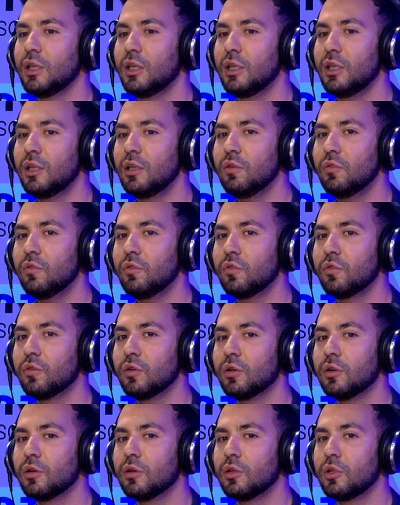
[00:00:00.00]
if
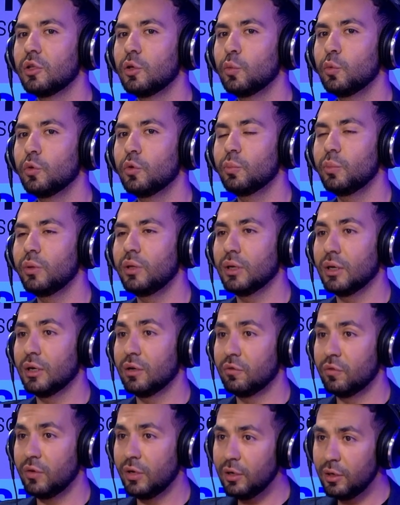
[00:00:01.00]
you will be
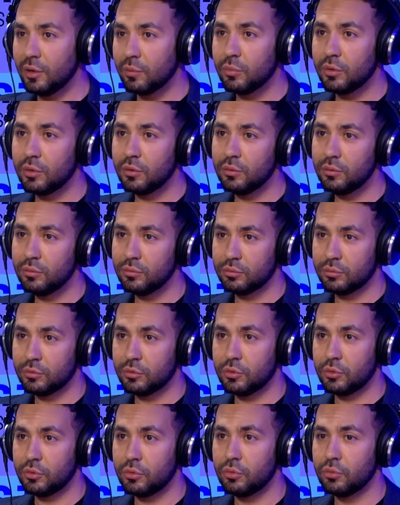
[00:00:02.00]
available
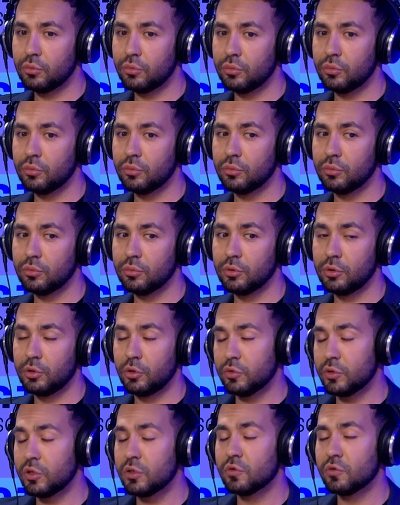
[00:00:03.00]
to
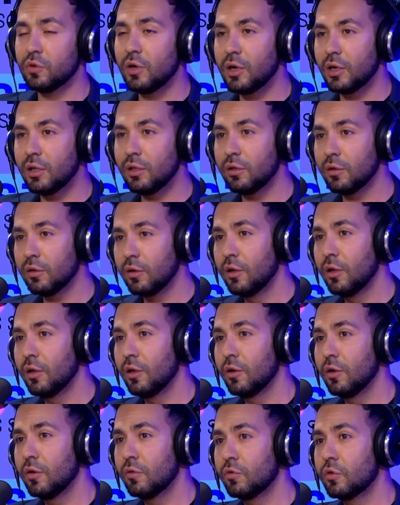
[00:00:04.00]
use it right.
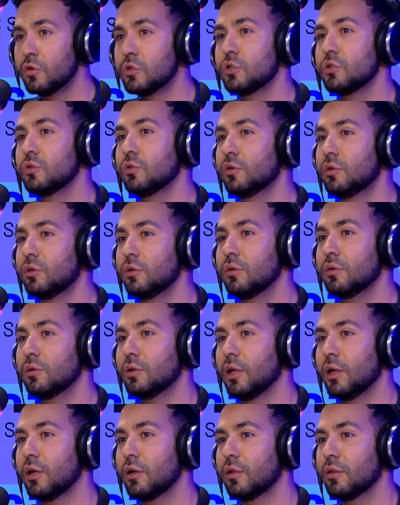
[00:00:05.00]
Mm-hmm. For sure,
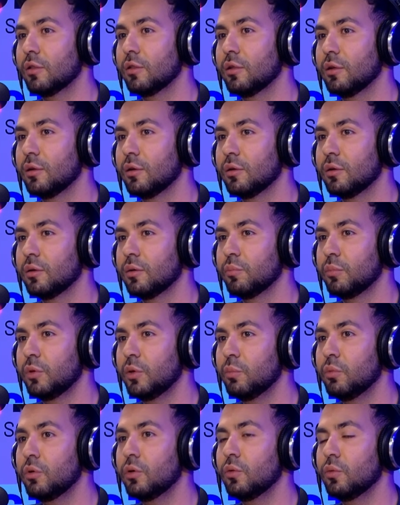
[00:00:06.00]
like the
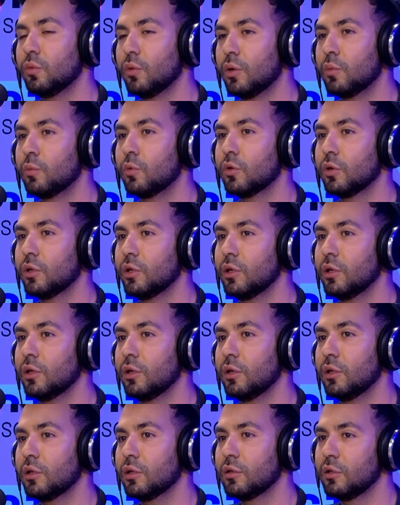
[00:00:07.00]
people who are
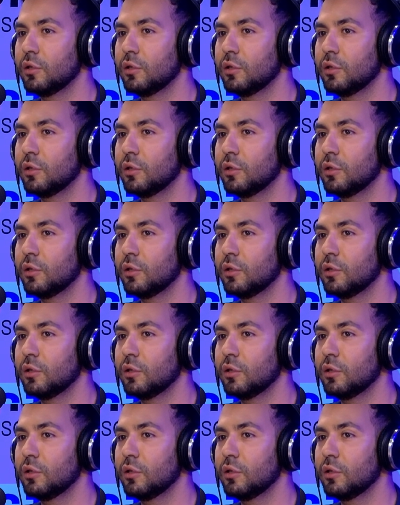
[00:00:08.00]
working in